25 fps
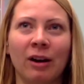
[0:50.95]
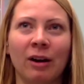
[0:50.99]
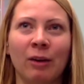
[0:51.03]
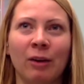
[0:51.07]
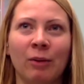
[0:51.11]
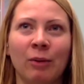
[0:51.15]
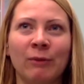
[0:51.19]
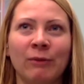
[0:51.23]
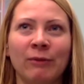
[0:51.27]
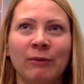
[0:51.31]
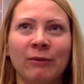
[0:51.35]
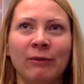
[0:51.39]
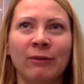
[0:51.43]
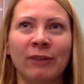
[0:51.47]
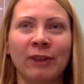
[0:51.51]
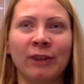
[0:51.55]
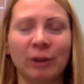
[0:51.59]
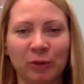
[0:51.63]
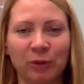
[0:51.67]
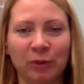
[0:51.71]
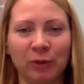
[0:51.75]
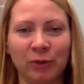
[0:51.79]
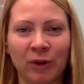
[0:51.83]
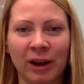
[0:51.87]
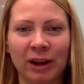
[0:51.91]
we
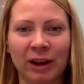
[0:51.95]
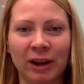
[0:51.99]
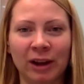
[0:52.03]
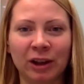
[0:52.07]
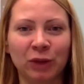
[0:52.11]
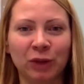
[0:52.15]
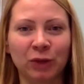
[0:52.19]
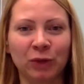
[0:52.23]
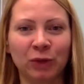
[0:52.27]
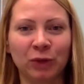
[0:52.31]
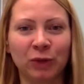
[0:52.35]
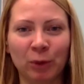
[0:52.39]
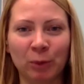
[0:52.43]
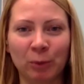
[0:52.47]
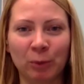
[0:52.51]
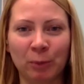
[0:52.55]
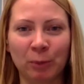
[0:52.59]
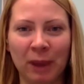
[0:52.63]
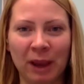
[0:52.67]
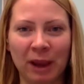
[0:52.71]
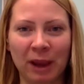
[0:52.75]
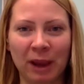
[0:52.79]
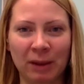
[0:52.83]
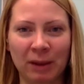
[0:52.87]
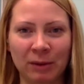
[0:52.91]
verify and confirm
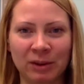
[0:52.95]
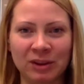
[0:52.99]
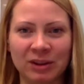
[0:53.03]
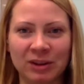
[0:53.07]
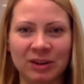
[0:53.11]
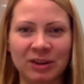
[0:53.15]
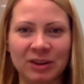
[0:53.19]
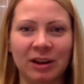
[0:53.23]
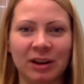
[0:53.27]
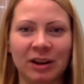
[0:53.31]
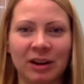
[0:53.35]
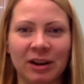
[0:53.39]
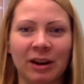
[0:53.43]
payments.